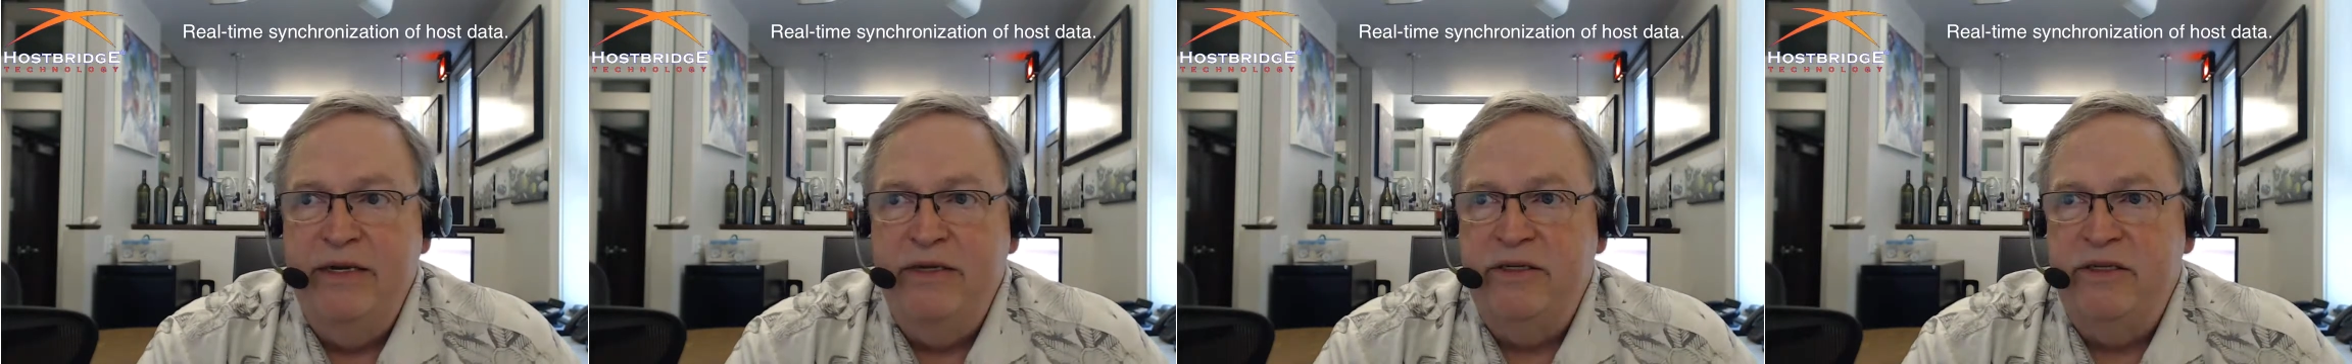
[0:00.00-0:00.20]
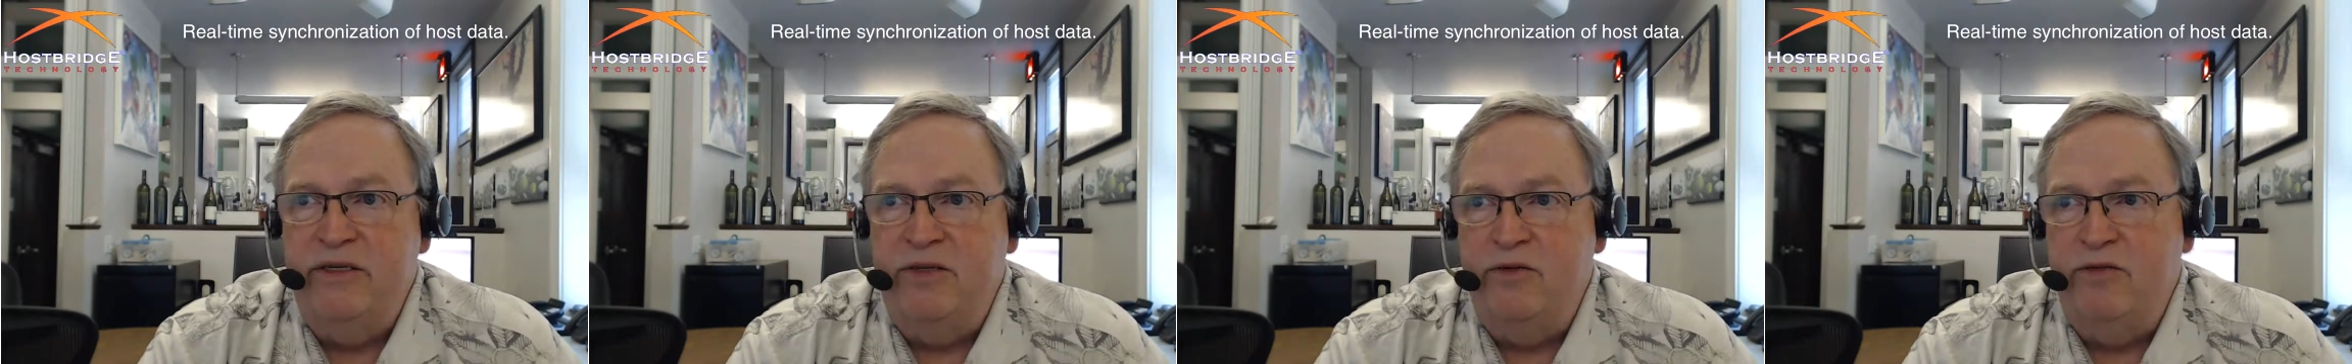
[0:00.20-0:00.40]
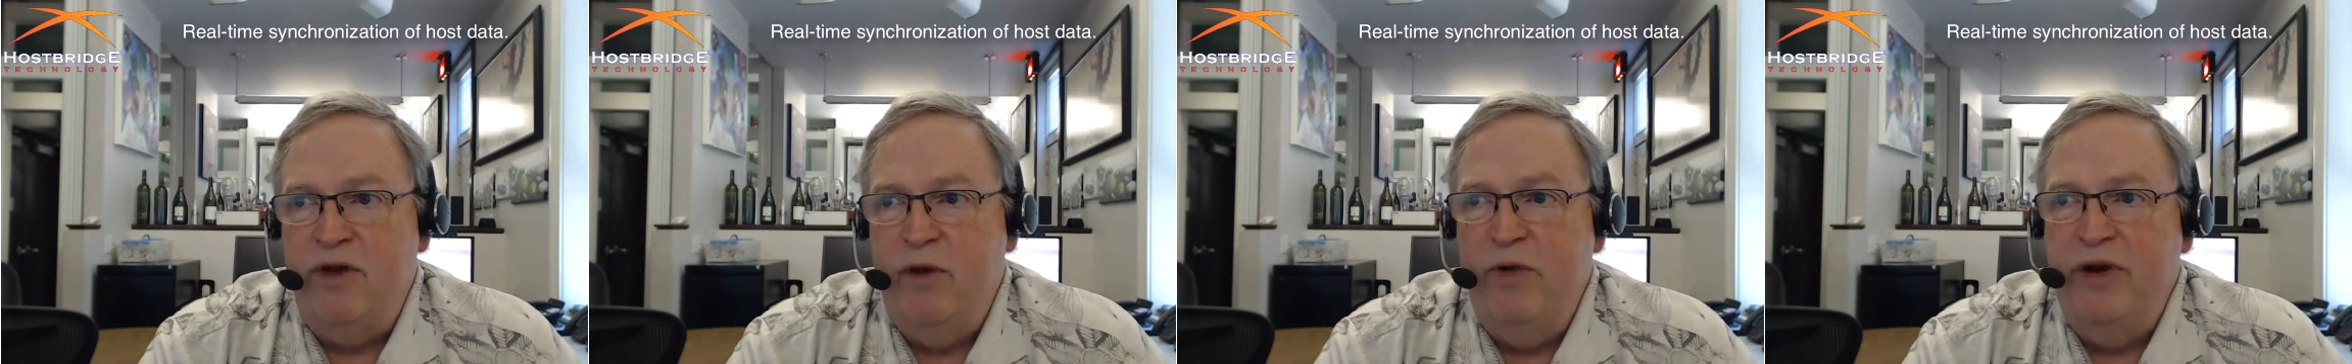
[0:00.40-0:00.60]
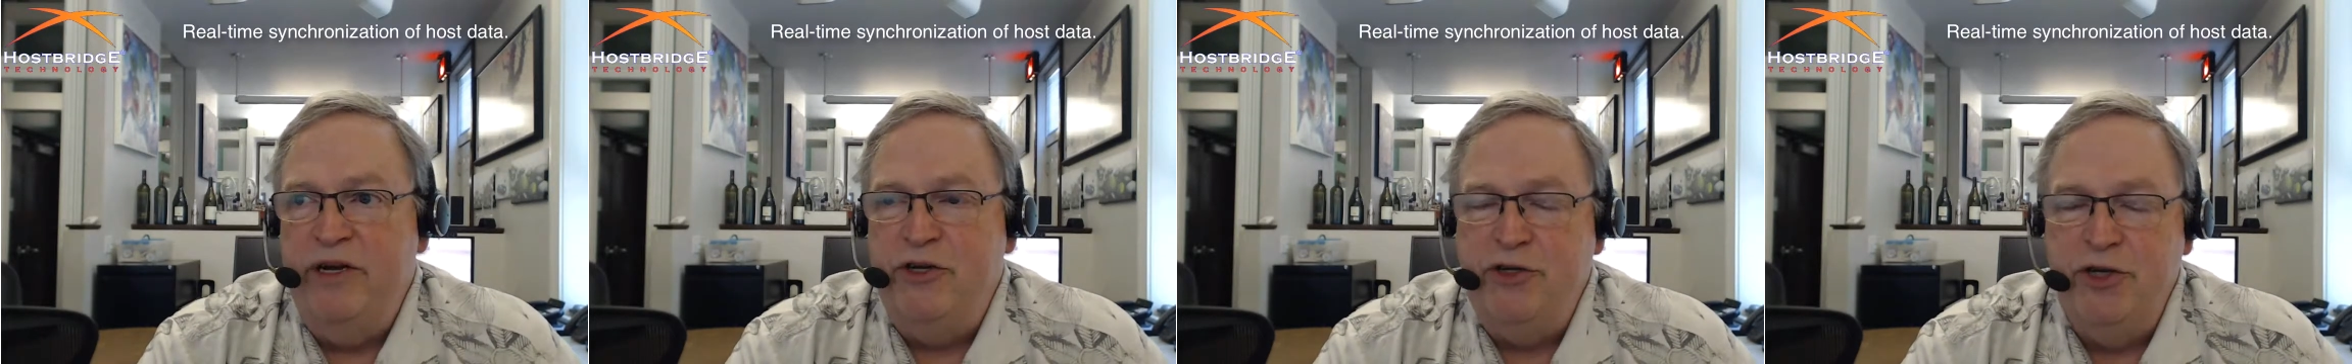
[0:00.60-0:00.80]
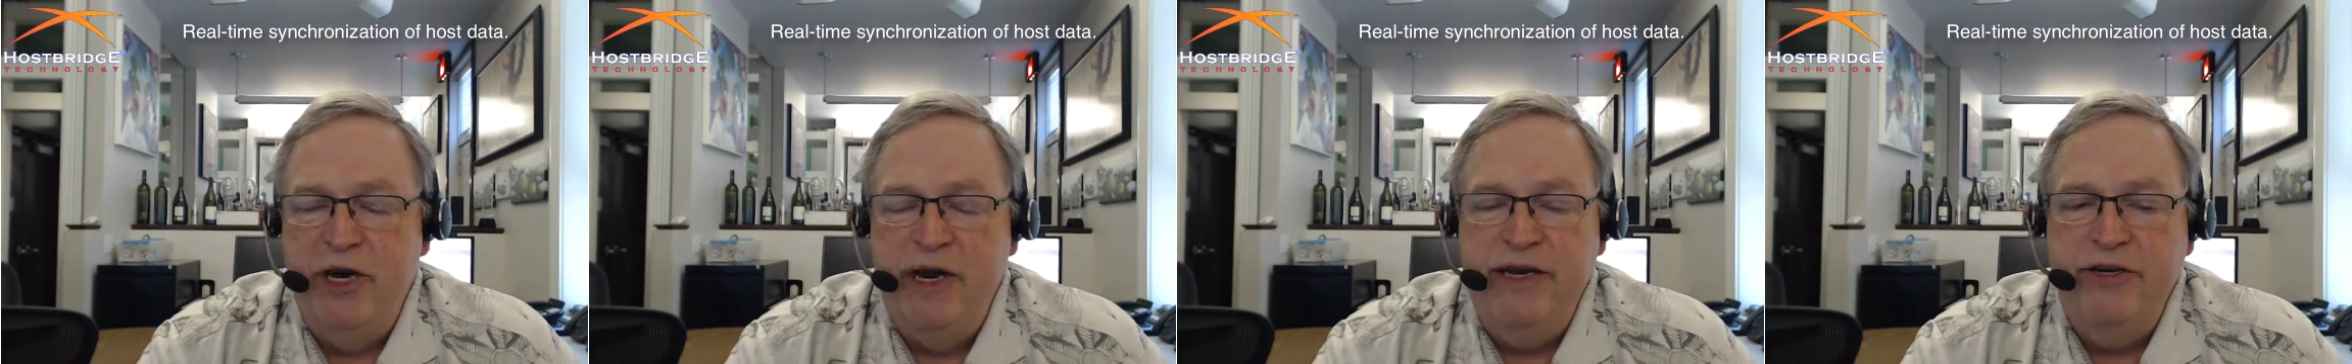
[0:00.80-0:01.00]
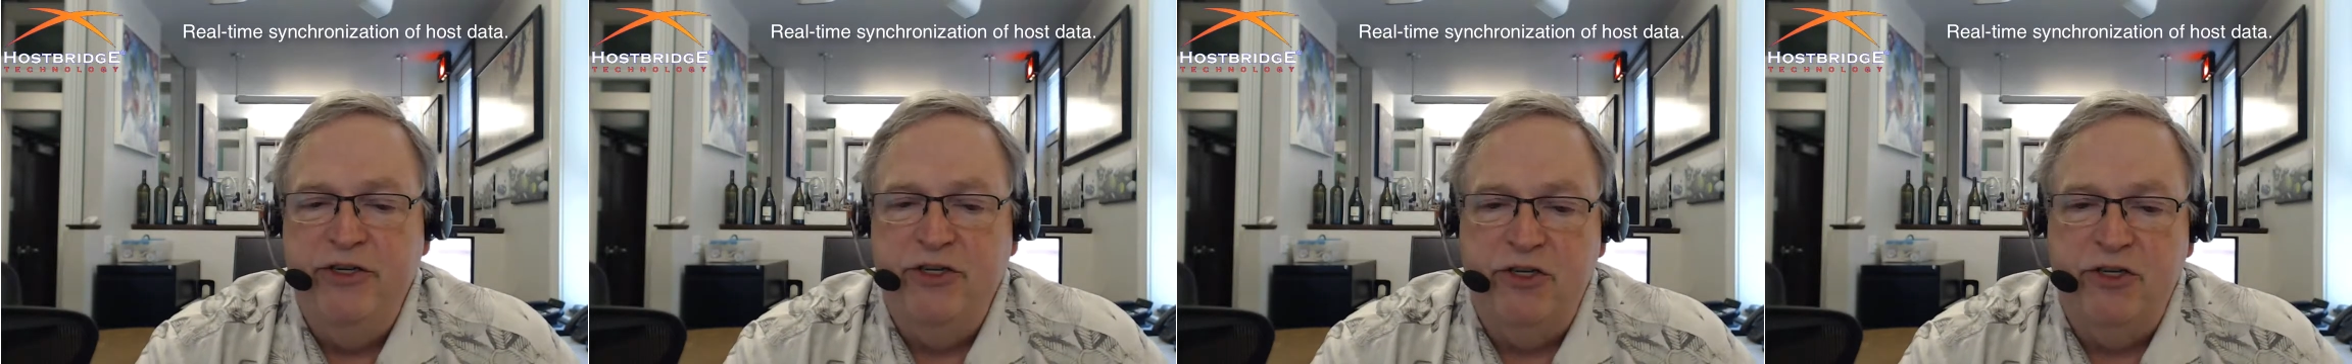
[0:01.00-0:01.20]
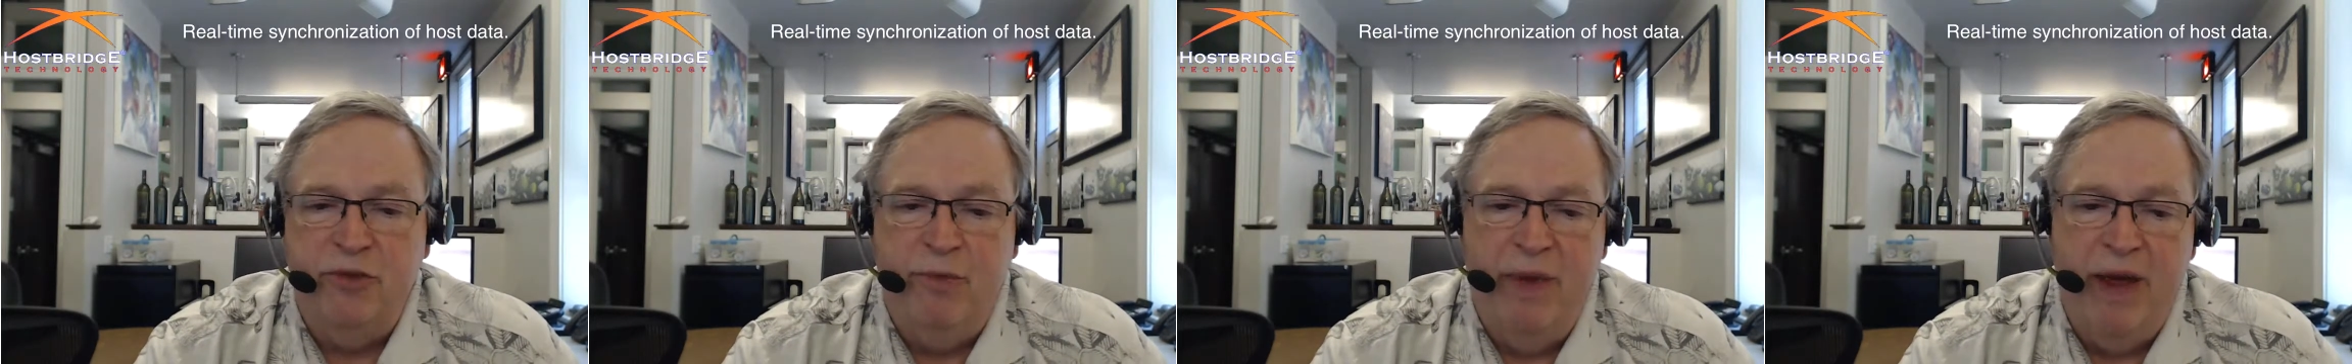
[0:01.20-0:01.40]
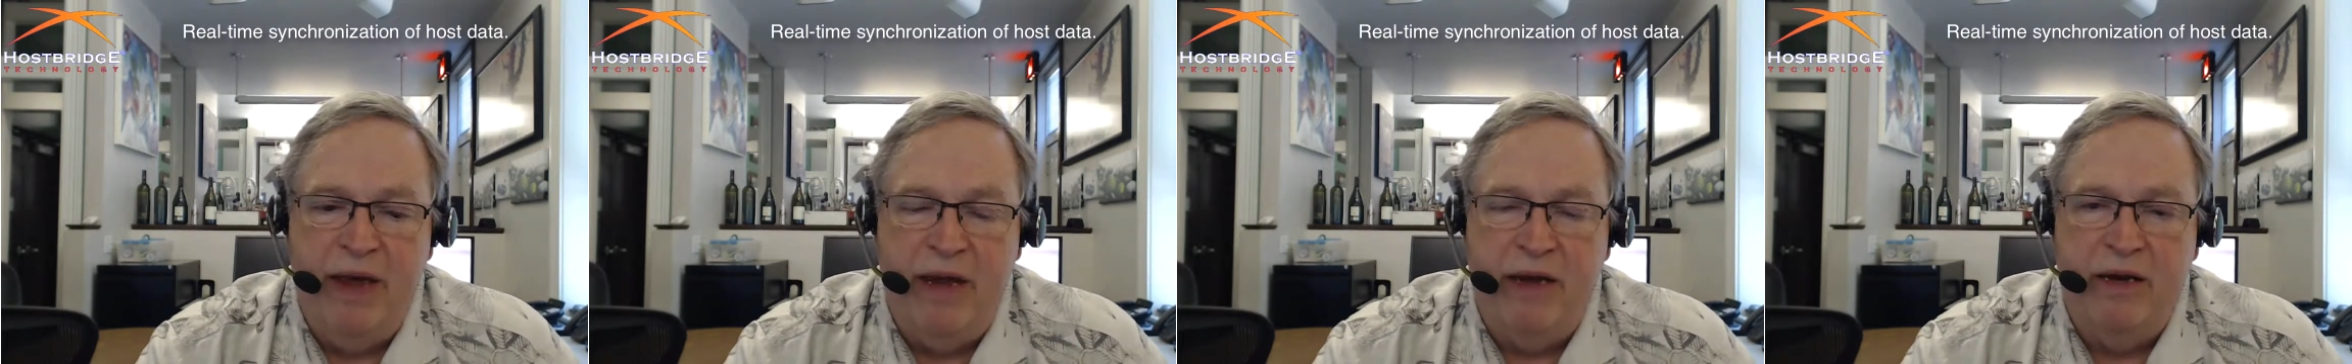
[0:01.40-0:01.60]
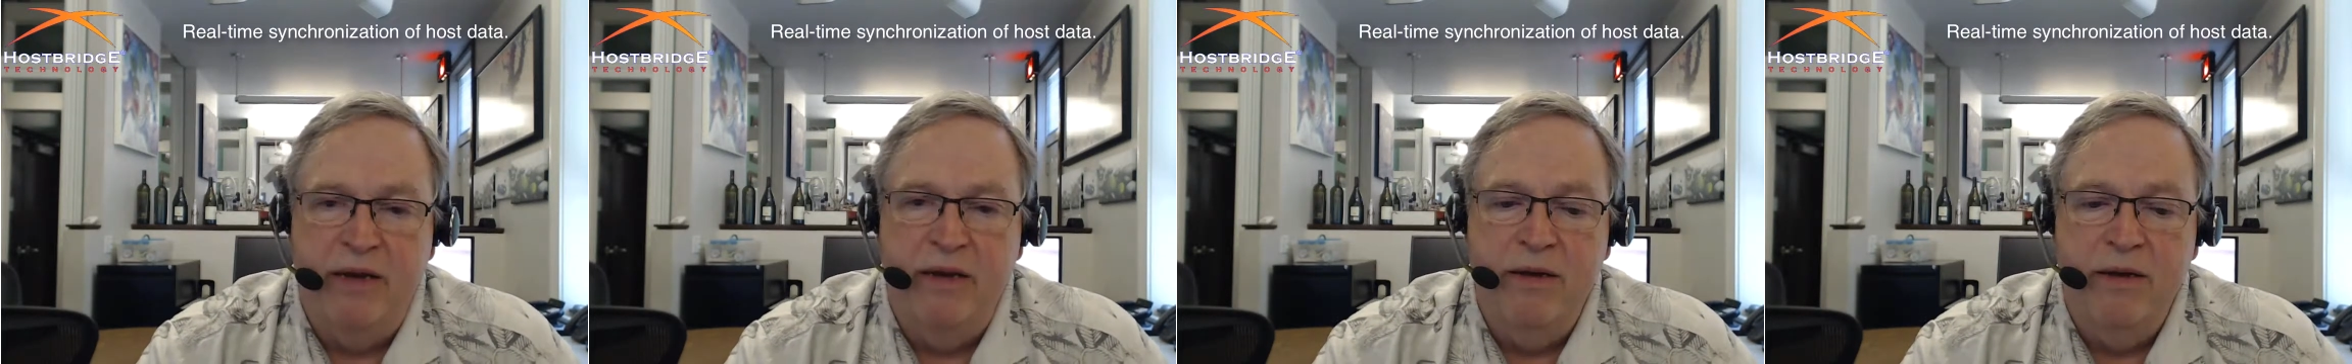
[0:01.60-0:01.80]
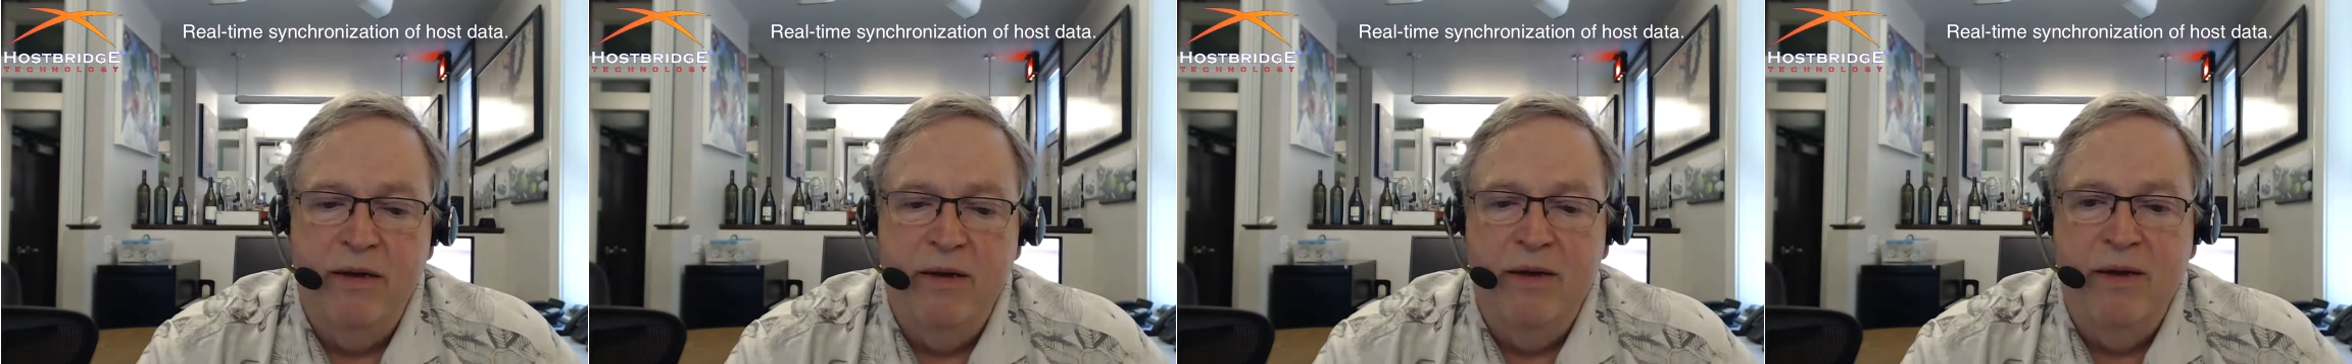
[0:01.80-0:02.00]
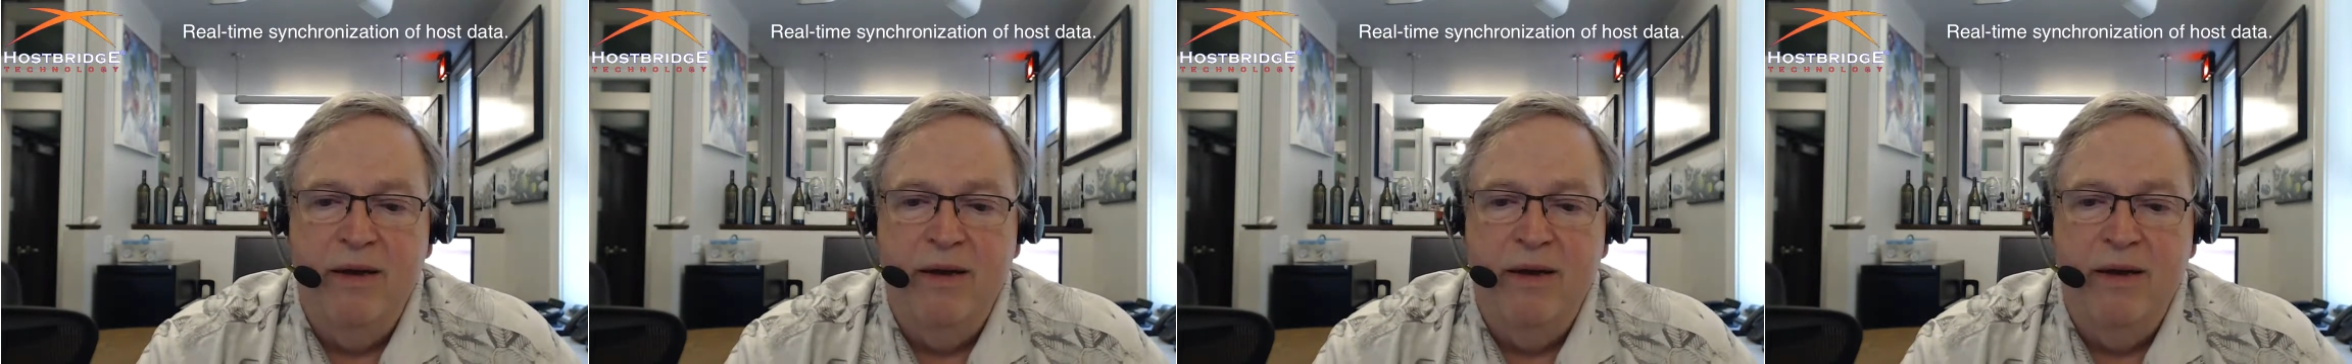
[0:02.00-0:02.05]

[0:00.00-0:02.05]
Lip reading: so that when a change is made,